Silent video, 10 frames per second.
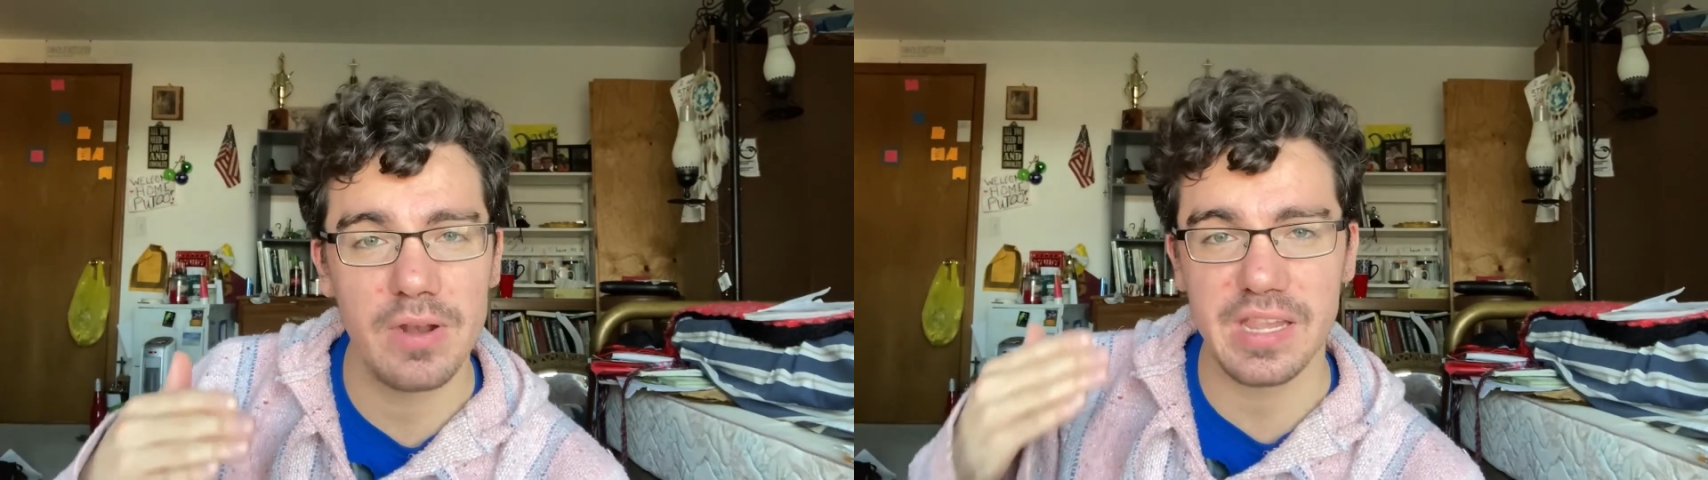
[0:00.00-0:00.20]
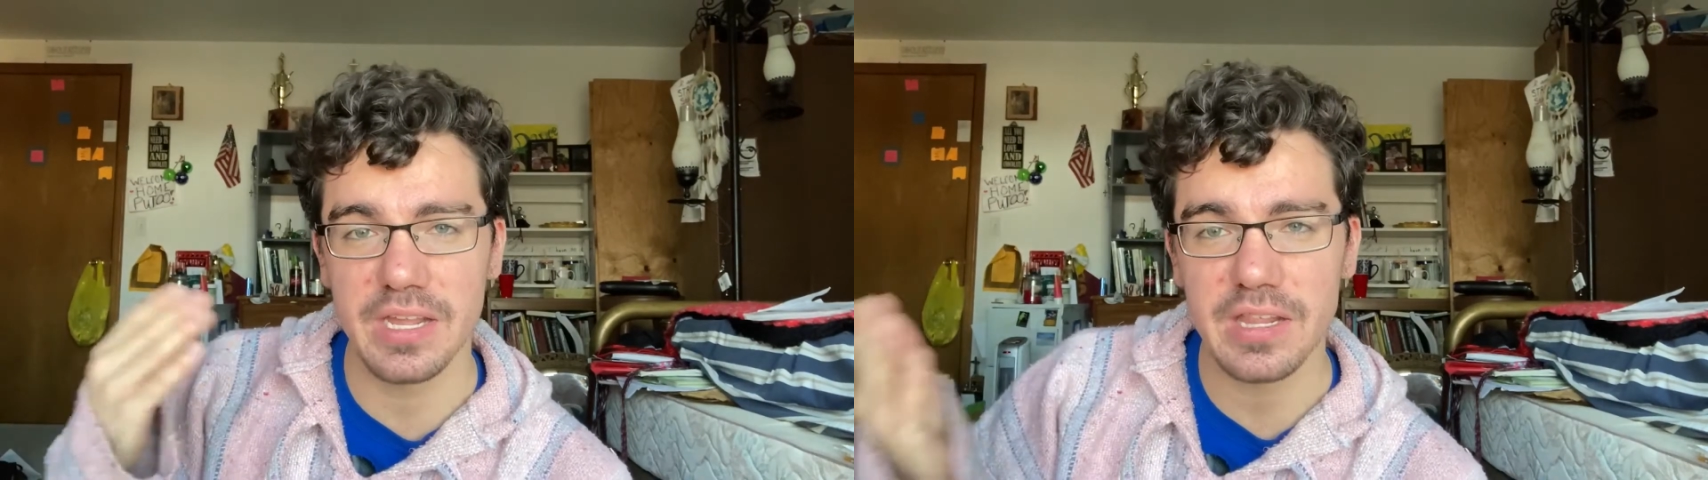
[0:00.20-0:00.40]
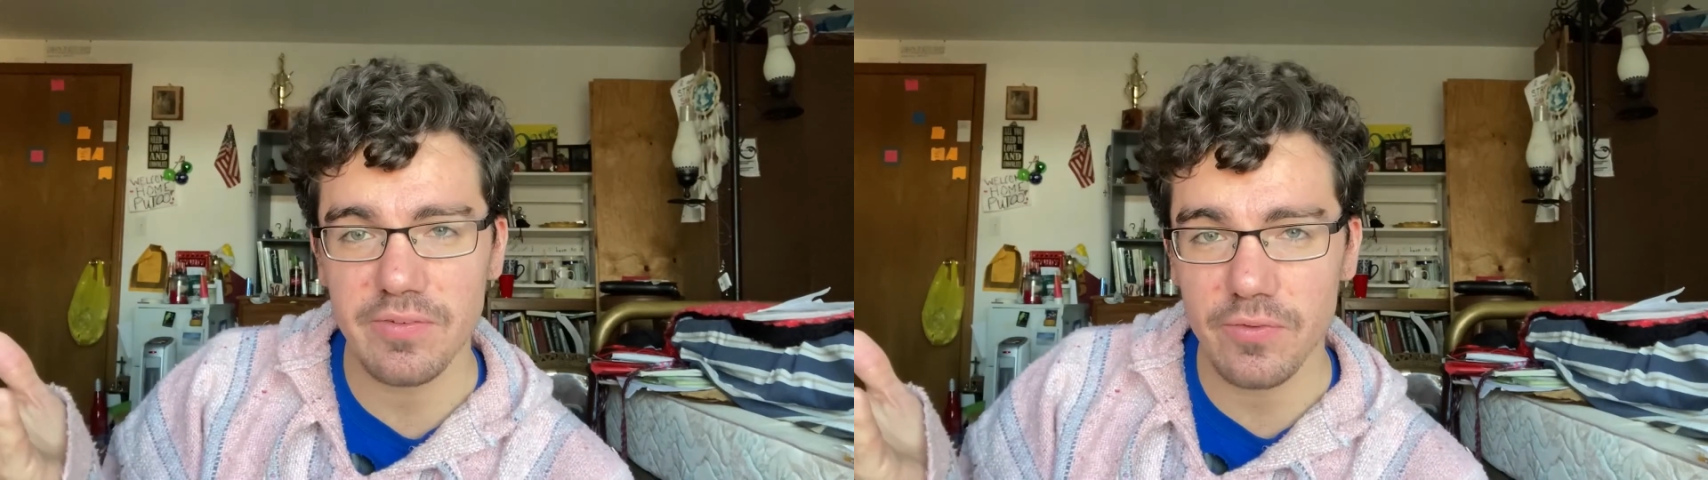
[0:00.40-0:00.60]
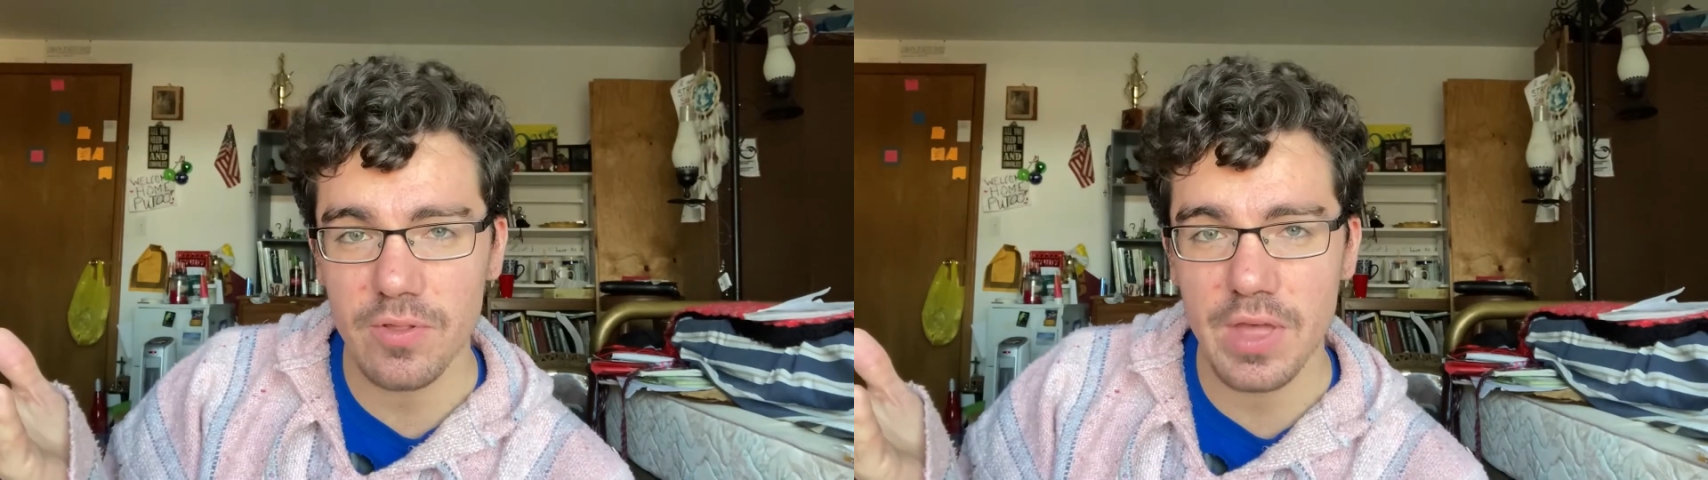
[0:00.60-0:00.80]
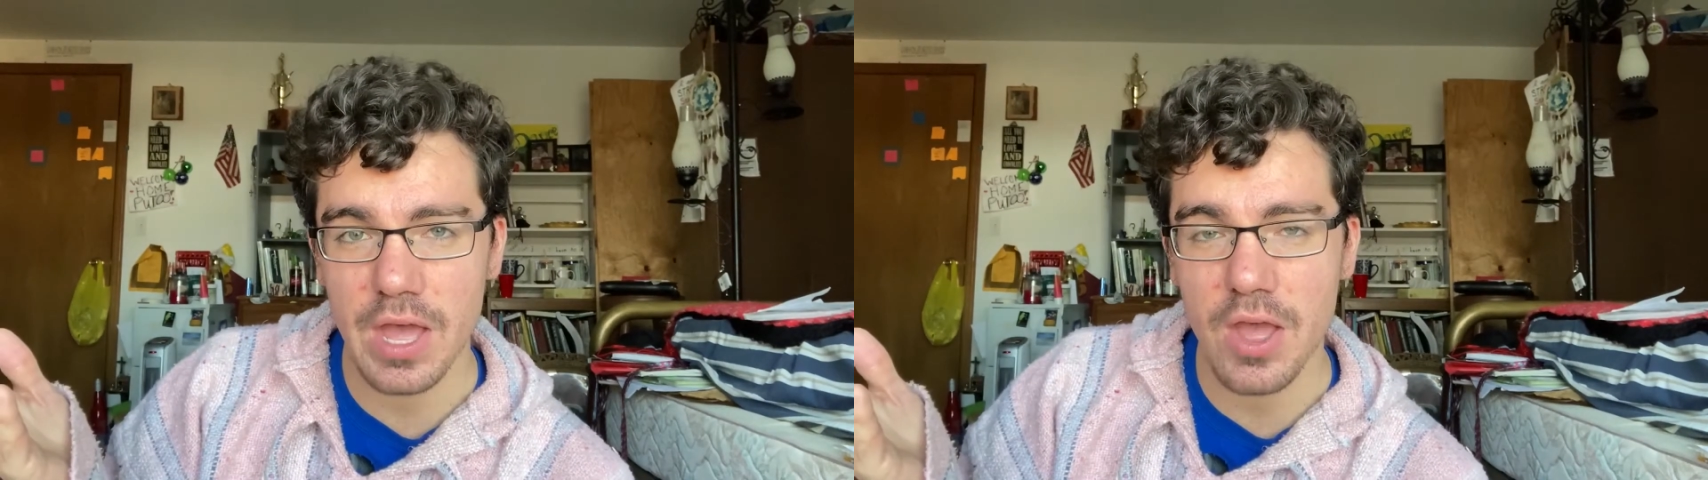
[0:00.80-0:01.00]
it's easy for
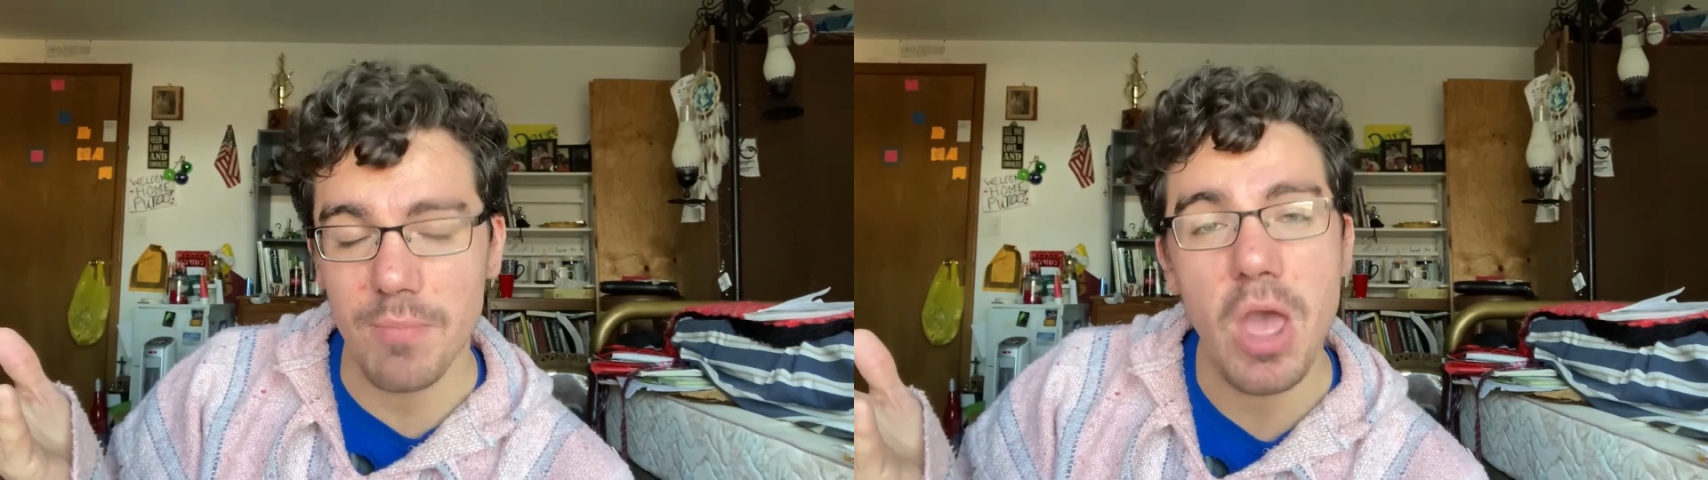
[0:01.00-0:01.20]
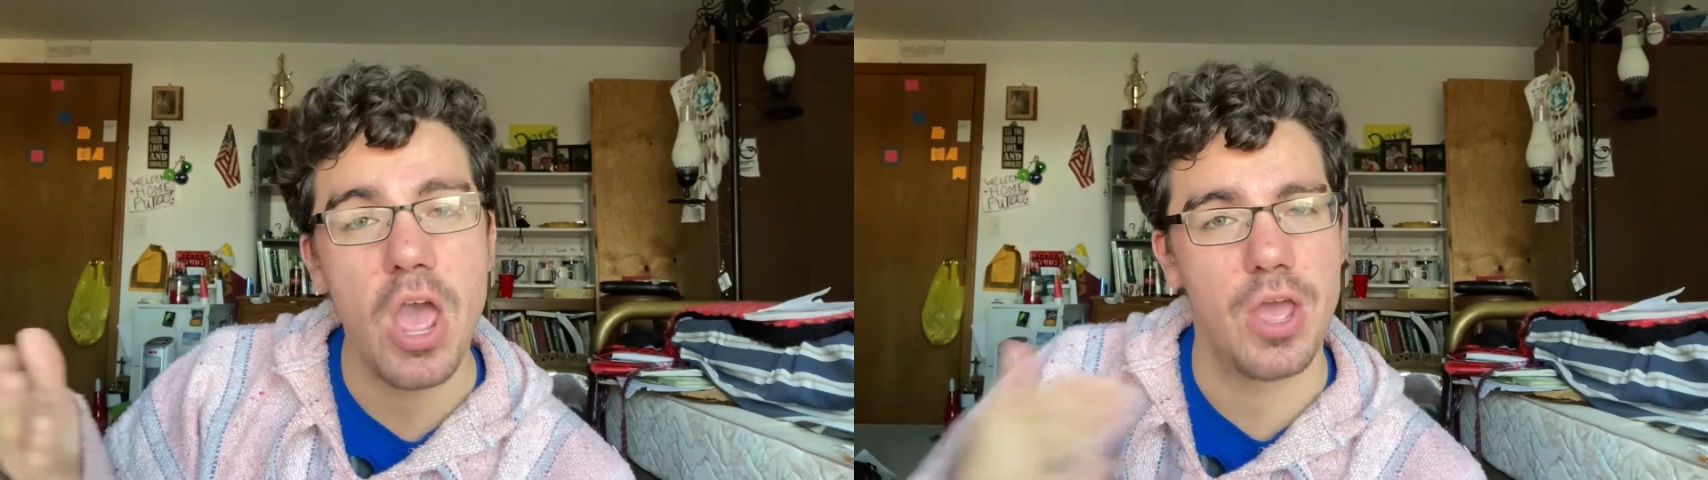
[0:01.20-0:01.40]
them